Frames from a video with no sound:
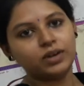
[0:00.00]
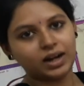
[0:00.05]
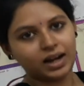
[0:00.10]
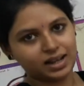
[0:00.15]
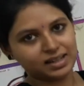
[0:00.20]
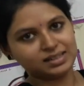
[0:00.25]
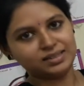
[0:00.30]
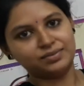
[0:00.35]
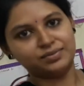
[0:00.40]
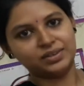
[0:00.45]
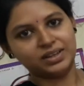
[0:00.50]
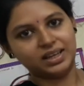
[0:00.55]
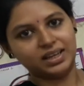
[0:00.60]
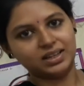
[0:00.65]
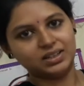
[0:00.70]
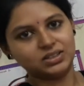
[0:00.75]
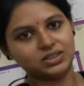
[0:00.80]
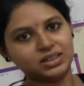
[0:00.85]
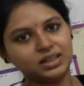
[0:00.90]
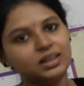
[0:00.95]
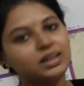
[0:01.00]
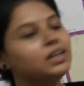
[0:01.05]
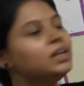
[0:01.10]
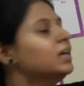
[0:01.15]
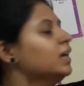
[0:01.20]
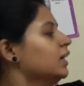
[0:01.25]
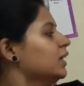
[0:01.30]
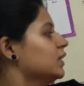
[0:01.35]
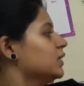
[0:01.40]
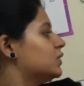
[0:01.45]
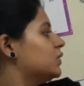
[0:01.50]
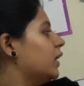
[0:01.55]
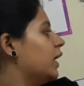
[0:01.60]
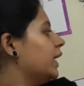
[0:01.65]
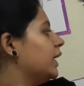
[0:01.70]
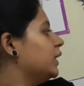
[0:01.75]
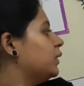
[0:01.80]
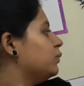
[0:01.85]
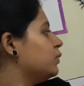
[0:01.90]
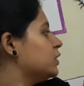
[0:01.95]
classification. So
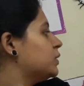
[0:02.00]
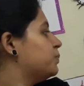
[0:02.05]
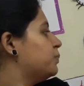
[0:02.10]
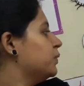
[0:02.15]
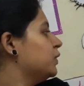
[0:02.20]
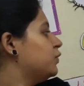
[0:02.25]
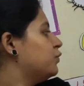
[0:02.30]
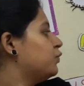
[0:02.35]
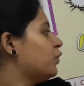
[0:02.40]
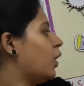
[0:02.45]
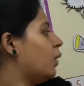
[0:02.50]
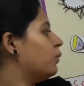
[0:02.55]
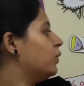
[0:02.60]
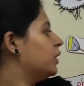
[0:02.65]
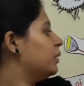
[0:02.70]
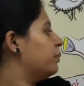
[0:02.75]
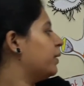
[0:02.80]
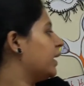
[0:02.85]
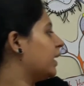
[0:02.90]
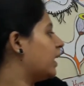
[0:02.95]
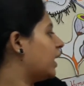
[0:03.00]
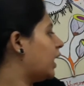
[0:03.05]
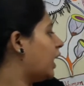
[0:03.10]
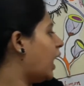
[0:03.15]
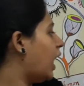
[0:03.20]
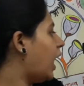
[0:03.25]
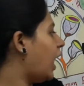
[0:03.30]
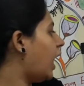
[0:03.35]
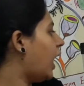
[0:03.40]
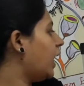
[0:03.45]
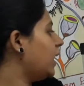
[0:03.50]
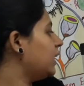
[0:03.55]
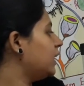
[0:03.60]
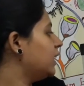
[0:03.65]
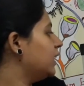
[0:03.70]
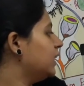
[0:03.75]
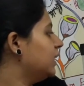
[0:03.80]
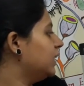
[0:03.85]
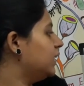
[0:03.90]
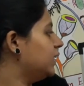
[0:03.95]
it was put forward by
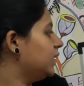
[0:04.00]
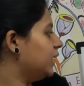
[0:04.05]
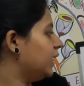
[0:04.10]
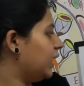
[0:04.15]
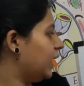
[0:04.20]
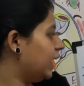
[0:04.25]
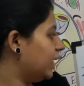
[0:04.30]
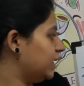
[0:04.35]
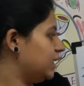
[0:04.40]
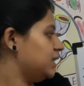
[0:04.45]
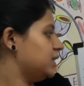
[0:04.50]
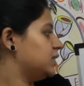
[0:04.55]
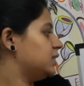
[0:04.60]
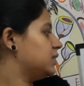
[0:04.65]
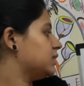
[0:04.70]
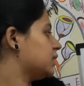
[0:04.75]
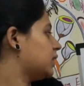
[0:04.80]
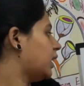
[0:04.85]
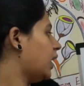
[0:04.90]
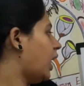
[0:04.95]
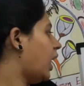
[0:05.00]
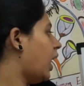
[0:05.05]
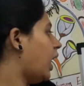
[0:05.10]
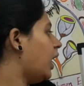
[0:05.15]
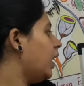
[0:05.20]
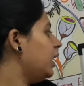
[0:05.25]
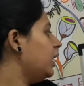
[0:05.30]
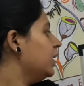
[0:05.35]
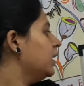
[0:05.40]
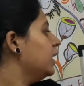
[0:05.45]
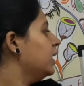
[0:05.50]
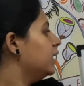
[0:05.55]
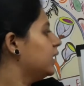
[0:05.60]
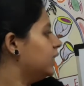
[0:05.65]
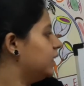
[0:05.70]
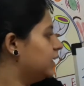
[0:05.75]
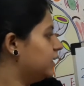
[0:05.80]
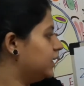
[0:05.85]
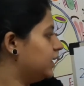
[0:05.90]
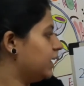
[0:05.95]
Carl Linnaeus
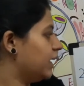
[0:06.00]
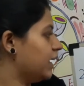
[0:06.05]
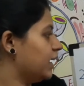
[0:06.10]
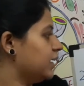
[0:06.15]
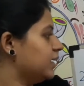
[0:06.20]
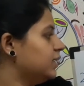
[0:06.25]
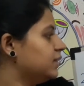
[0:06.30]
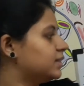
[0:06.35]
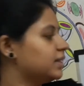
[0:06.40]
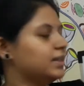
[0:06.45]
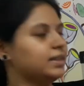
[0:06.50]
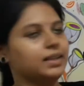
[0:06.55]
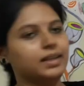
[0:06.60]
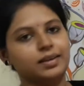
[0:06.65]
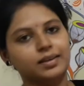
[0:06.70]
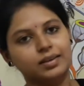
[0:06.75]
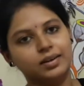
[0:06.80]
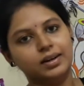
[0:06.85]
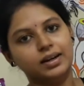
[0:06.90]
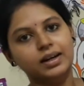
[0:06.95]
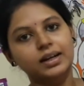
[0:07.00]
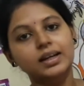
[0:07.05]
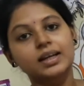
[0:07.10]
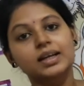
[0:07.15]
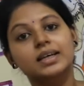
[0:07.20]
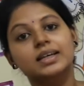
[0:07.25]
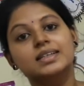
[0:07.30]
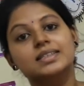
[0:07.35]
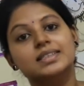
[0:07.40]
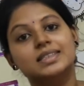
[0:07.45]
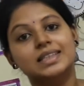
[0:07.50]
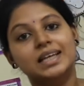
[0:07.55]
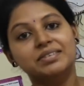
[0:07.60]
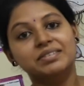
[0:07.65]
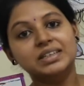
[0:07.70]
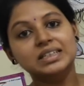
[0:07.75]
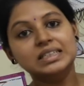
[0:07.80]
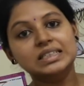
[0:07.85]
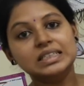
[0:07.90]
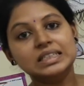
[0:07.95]
in the year
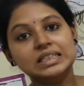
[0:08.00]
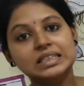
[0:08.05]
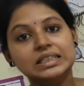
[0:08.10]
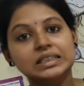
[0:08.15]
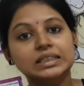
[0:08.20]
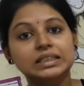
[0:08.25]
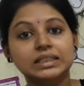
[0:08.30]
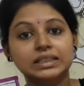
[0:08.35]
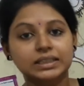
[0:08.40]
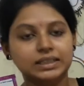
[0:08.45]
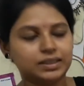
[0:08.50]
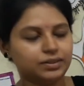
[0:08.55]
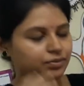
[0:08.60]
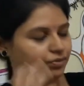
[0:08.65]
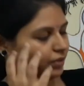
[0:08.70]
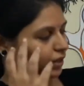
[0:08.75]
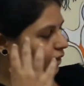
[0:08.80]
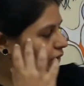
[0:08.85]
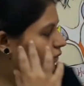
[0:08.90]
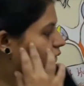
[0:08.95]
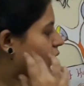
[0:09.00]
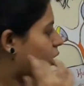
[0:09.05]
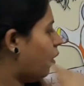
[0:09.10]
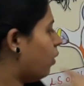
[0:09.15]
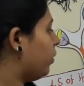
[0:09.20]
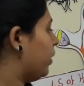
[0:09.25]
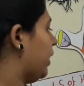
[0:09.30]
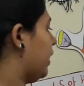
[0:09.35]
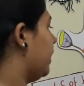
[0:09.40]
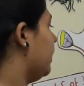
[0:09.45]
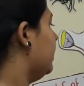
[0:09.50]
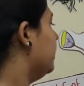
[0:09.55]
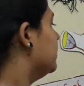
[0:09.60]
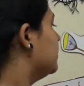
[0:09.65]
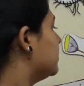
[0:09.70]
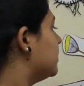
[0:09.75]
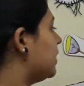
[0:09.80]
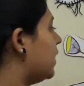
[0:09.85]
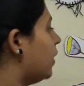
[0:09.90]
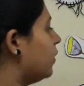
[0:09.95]
1735. Okay,
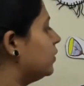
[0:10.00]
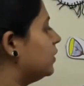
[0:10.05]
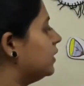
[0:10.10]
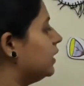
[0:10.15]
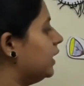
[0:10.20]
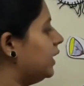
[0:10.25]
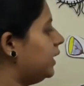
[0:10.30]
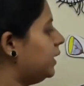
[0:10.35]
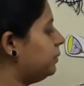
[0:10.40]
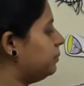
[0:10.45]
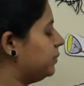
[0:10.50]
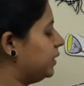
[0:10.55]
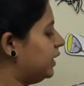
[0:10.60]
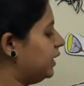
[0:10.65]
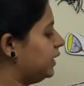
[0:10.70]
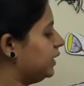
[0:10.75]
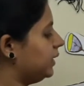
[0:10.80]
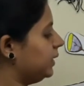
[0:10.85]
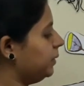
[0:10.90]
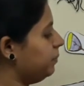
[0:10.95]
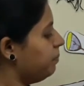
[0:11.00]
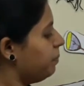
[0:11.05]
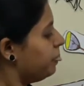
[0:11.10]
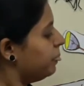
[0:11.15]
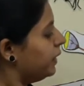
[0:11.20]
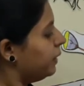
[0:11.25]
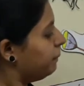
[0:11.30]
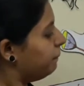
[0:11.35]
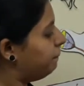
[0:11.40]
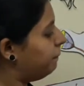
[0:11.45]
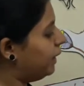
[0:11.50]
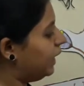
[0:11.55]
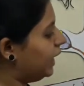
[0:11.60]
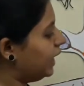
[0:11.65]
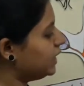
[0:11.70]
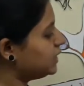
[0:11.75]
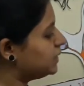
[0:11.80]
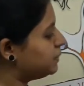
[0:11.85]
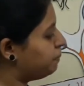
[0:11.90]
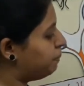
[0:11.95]
so now he
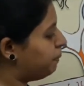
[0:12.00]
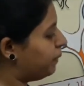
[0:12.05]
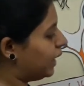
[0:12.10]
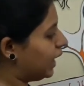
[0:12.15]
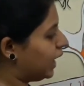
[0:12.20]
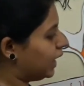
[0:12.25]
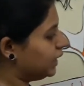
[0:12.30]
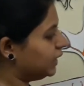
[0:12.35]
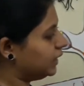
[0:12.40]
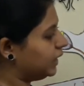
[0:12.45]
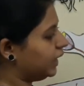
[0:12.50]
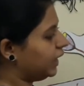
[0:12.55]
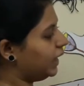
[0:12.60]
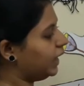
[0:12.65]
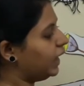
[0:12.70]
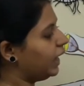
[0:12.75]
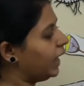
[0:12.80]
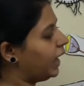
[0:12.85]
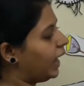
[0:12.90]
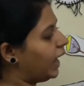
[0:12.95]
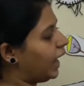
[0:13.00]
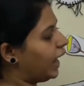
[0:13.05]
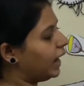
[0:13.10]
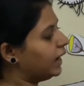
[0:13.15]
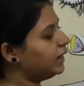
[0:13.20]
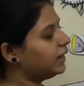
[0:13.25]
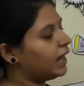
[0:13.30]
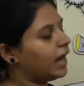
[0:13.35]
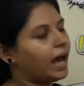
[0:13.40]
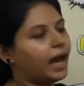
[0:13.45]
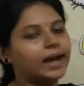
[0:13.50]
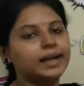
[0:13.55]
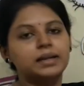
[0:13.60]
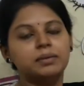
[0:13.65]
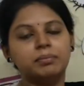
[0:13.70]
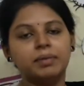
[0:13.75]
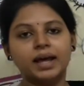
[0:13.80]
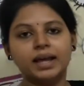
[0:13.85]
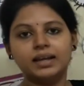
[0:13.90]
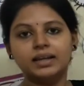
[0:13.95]
placed Plantae and
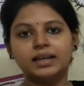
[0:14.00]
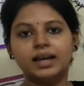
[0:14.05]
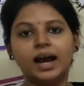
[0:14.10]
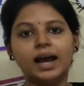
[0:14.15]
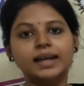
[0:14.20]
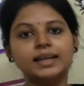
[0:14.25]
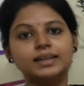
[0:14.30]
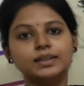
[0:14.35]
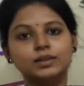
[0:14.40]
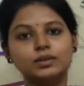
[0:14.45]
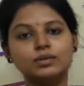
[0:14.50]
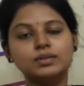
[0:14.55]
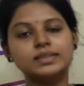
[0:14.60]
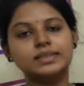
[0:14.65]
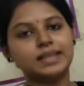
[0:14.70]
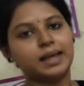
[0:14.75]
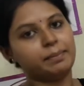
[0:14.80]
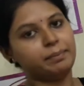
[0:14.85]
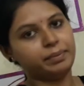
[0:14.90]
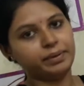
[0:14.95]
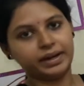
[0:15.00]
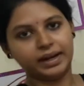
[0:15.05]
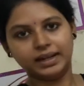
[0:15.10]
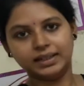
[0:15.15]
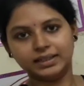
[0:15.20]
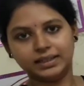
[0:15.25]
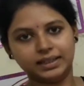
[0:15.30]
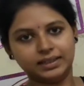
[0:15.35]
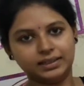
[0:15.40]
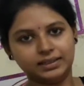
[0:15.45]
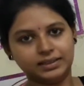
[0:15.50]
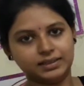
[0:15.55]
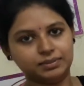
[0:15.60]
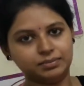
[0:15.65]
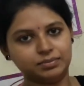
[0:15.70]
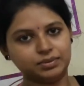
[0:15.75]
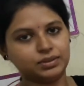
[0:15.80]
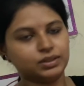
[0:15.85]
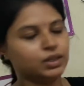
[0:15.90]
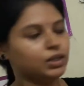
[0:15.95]
Animalia into separate
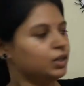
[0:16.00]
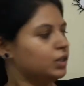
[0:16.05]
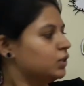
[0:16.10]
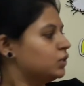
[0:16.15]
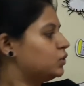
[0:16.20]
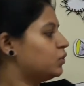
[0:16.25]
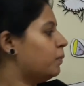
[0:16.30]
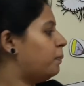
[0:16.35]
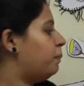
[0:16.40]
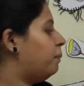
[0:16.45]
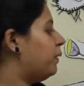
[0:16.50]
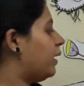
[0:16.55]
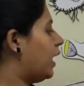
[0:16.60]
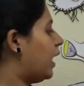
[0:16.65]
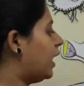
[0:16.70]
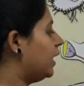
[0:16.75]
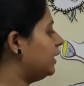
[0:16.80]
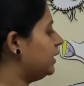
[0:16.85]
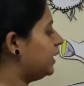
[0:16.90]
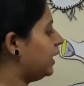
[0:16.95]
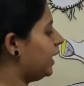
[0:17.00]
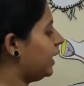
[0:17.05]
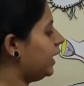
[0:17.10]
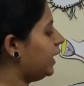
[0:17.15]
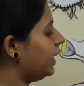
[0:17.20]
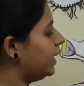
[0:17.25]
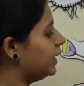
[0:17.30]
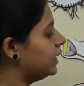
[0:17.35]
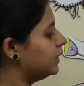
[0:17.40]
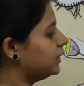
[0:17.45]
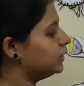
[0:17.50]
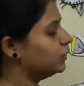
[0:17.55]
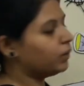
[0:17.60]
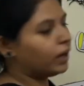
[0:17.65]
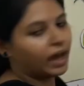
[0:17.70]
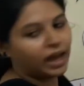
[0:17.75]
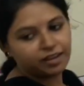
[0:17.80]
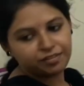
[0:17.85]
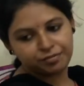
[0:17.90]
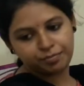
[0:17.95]
kingdoms. So Plantae, you
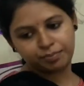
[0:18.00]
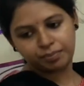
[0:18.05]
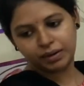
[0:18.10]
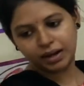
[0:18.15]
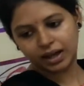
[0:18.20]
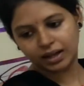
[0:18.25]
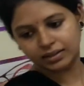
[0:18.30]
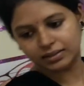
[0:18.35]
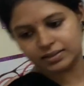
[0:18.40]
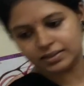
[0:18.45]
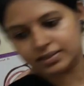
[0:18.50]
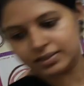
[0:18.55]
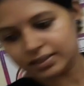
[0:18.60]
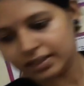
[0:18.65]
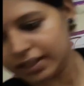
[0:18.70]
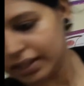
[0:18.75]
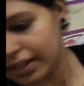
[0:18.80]
have plants,